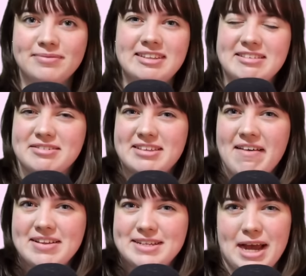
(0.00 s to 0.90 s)
6 or
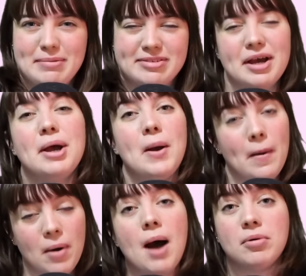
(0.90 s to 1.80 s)
7 times,
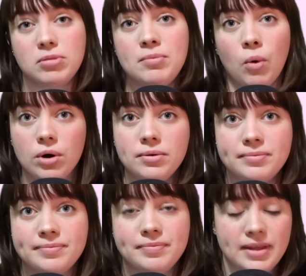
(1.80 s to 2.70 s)
probably more.
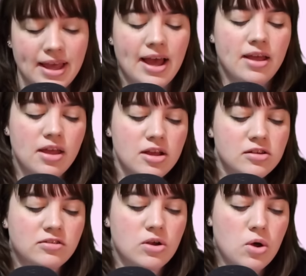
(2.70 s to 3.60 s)
Yeah.
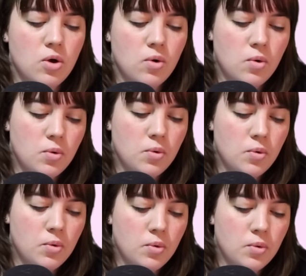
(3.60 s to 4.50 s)

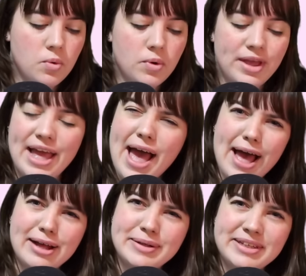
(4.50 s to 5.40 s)
So,
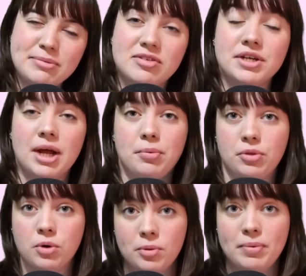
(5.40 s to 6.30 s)
yeah. He was hooking up with
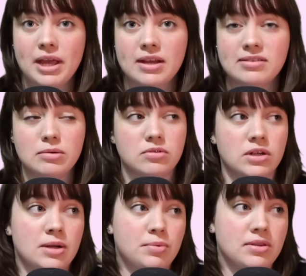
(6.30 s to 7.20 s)
groupies. He was
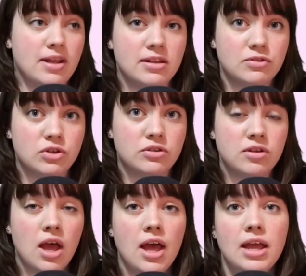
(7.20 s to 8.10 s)
hooking up with dancers.
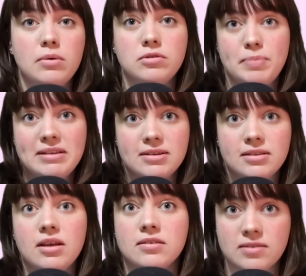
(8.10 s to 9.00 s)
He was
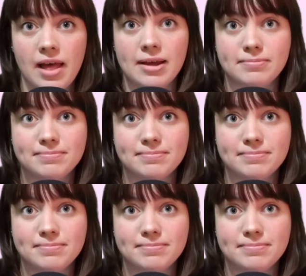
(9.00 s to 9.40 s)
basically a slut.